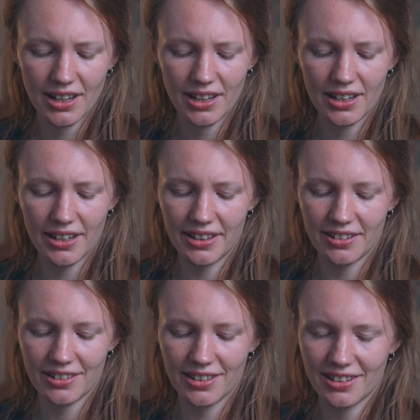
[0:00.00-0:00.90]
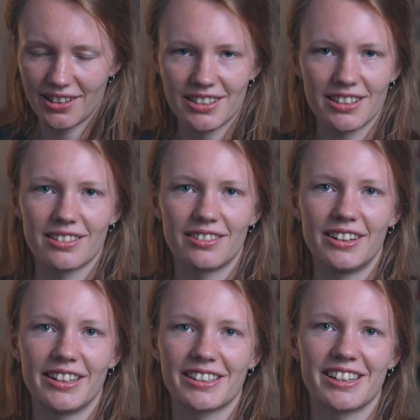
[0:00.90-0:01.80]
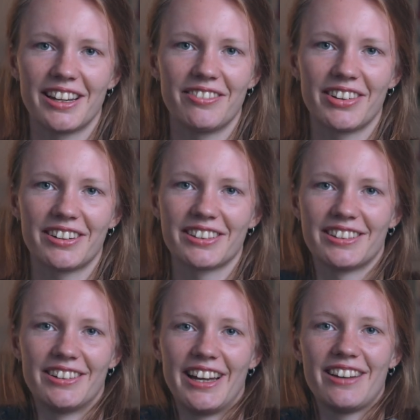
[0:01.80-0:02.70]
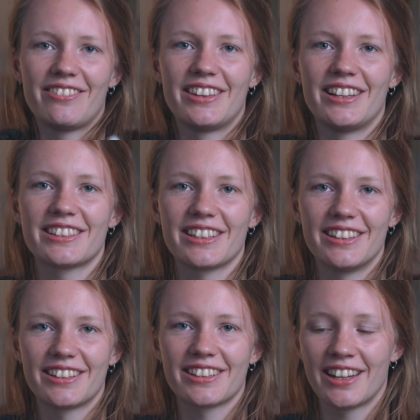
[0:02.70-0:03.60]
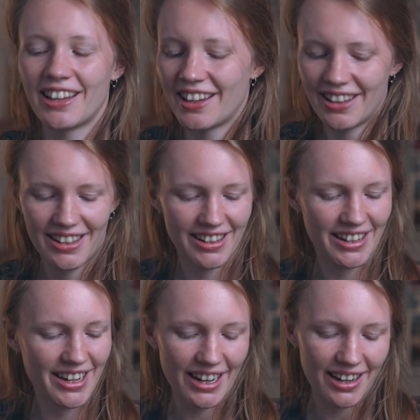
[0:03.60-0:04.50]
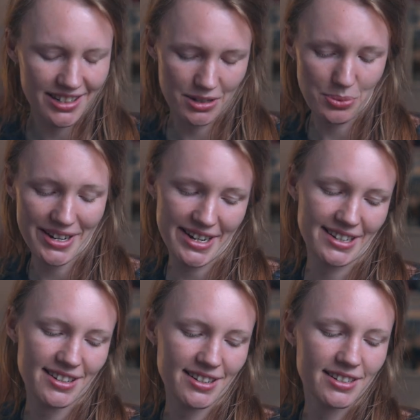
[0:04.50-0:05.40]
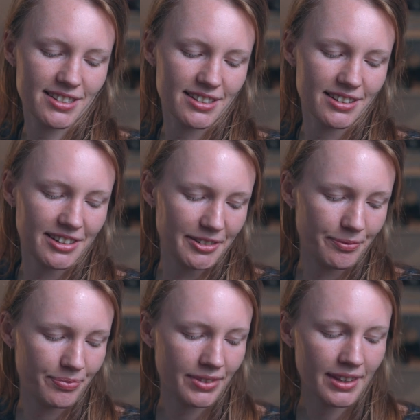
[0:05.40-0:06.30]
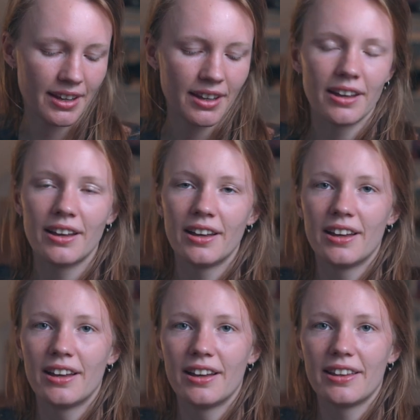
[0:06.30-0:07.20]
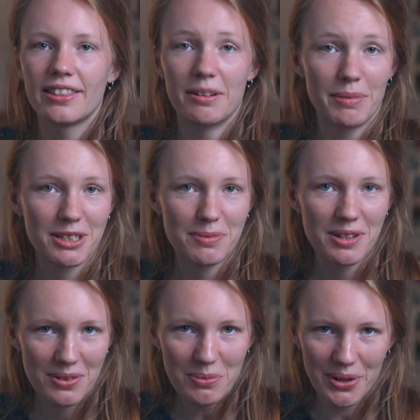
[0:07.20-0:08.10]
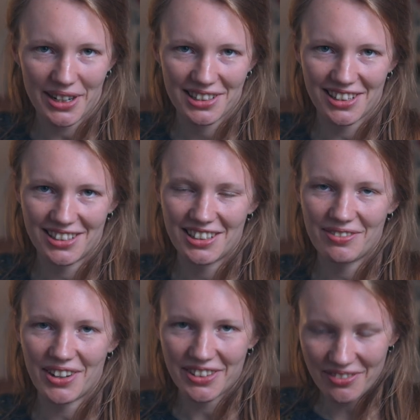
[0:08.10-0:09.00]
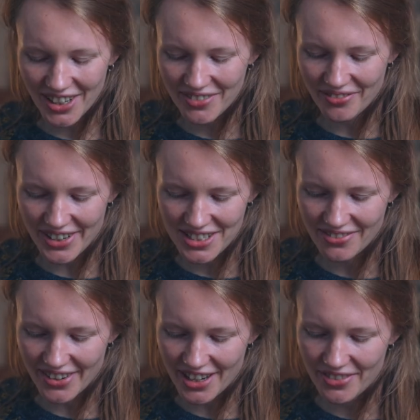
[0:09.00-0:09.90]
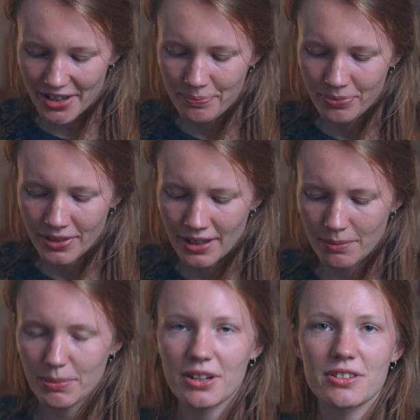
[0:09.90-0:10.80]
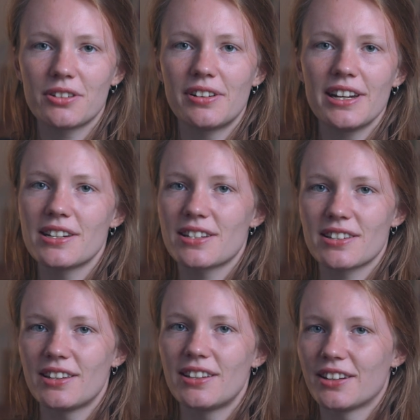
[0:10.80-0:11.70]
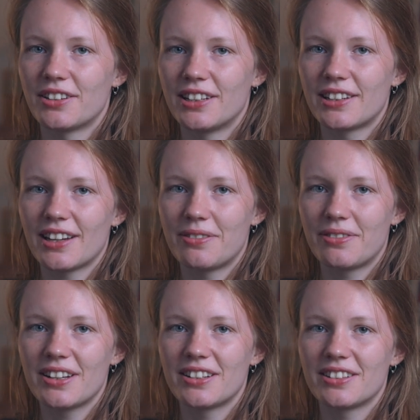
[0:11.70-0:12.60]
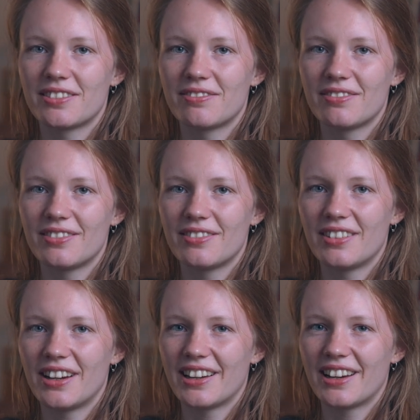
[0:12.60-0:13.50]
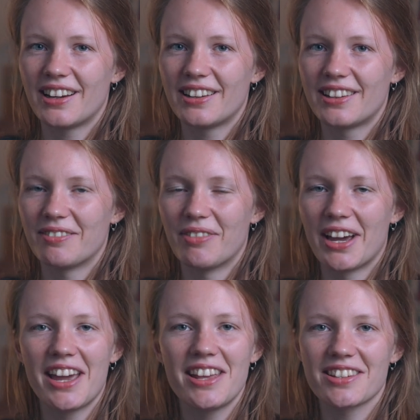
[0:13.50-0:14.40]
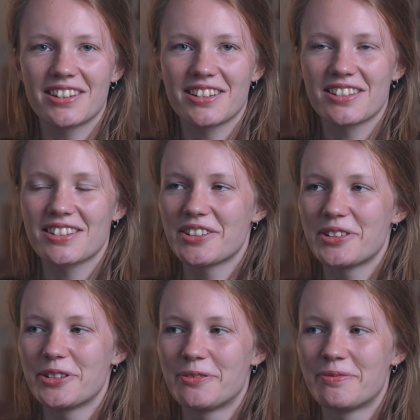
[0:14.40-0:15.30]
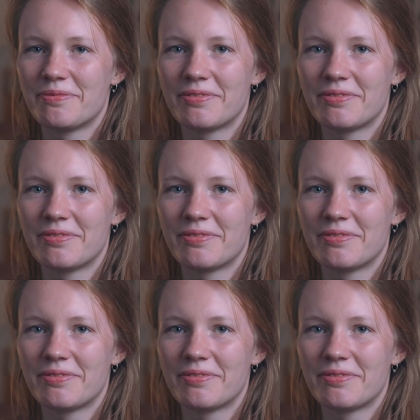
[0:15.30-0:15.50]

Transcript: And it's just really a shame, because now I have this and I can't wear it. So that makes me even more excited about the plant-based fiber, because already just knitting on it, I feel that my hands are just so,